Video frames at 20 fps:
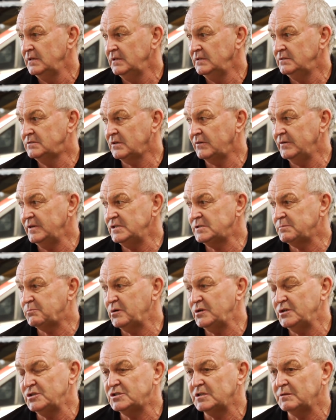So his
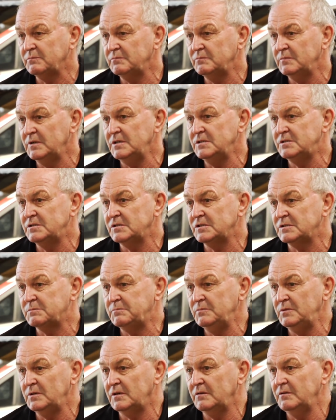apprenticeship into this,
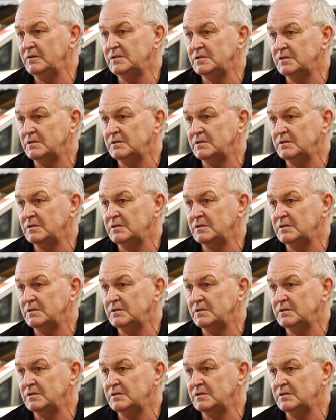you know,